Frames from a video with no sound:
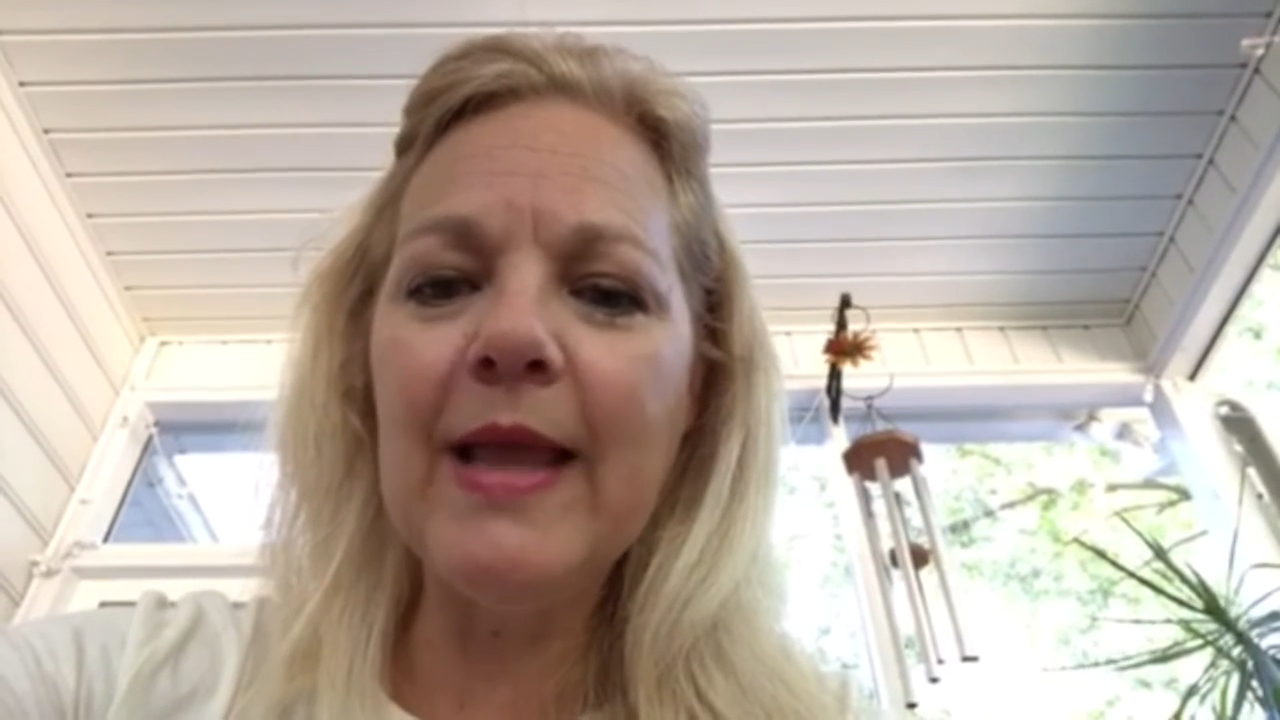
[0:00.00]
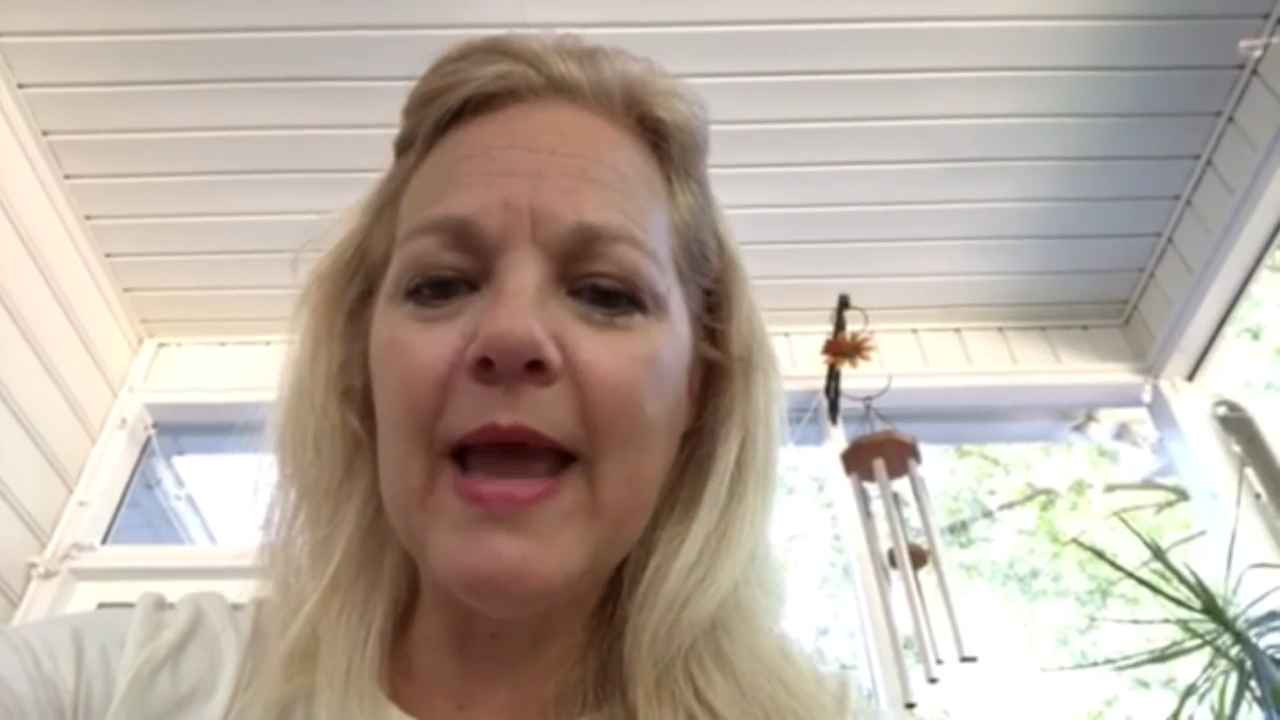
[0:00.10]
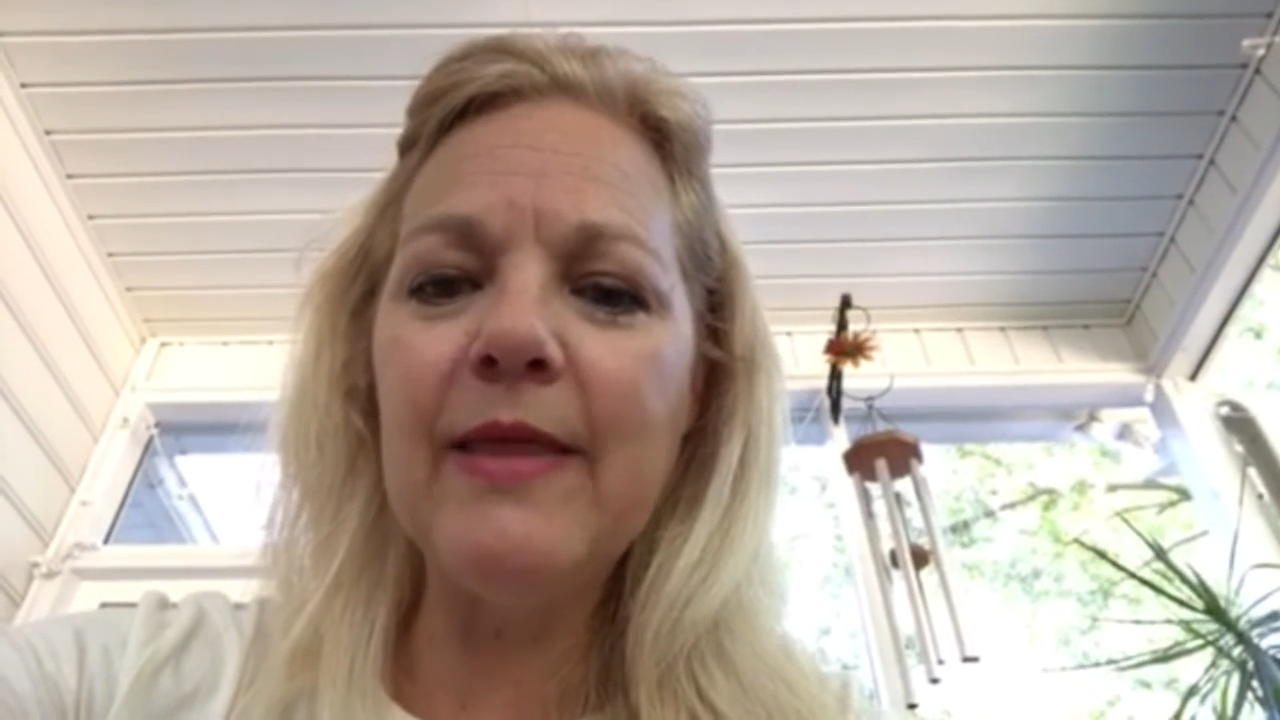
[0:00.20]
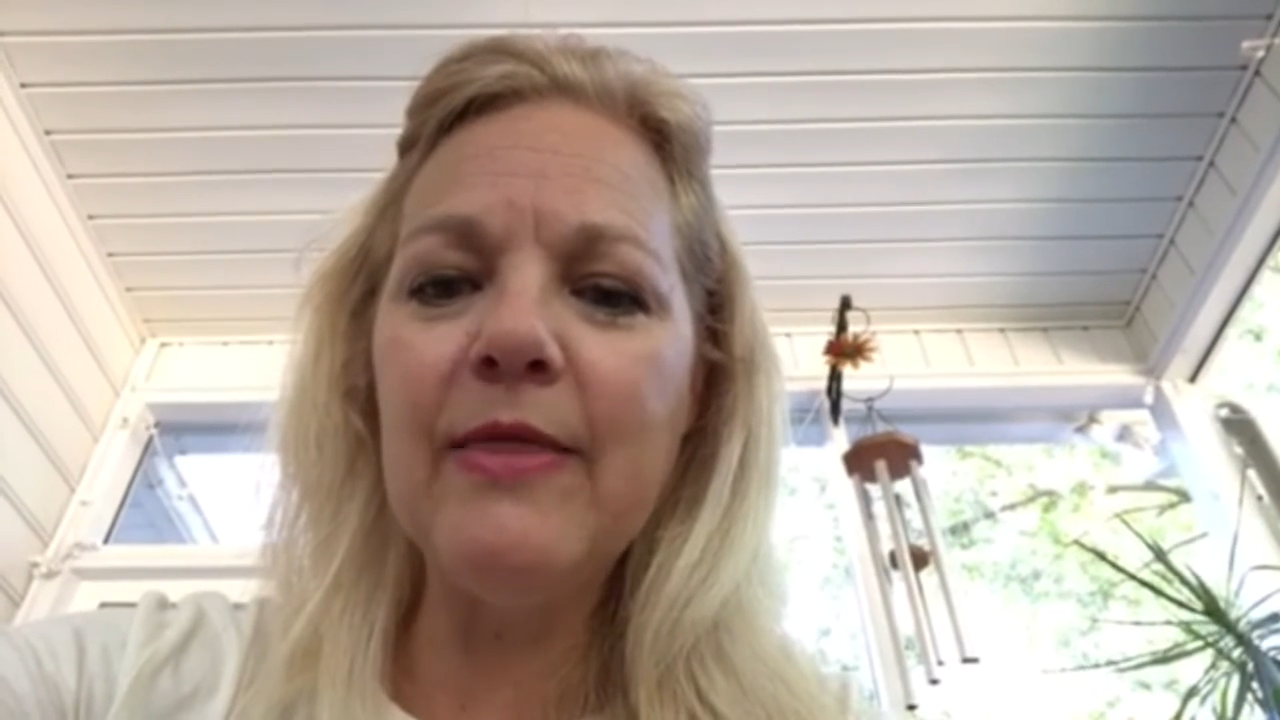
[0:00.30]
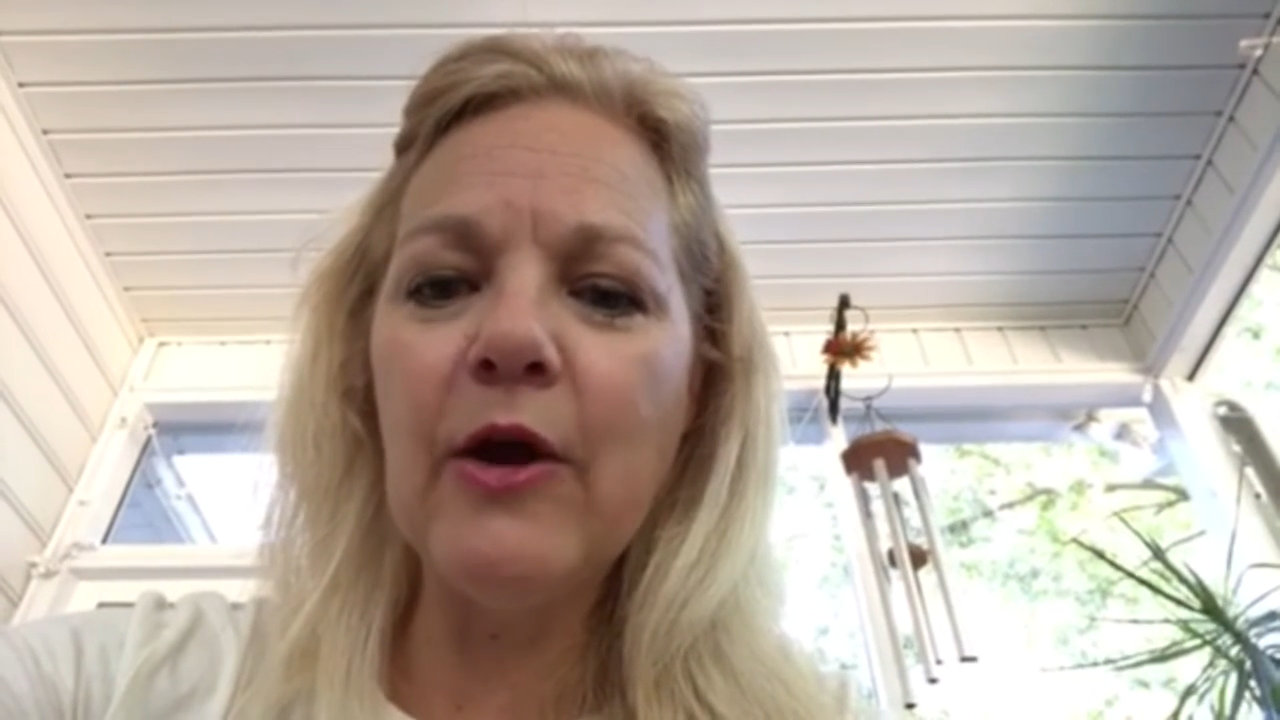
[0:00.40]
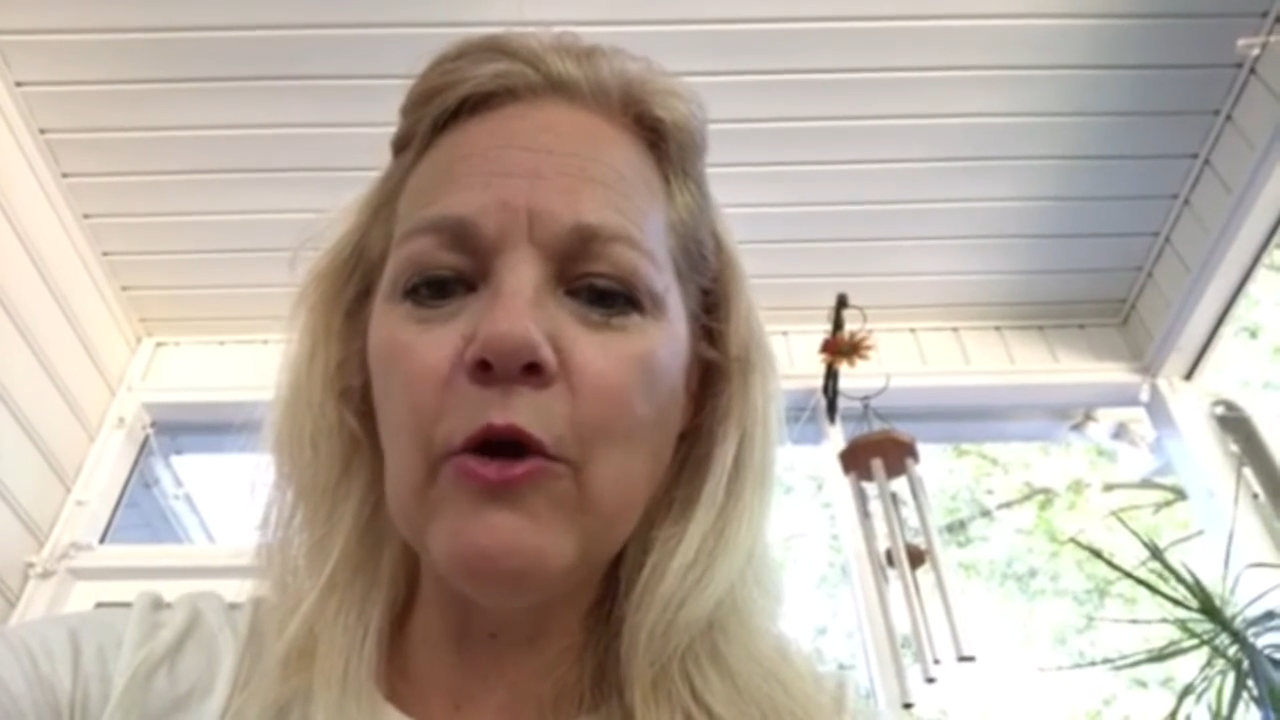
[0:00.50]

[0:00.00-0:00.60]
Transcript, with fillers: laid the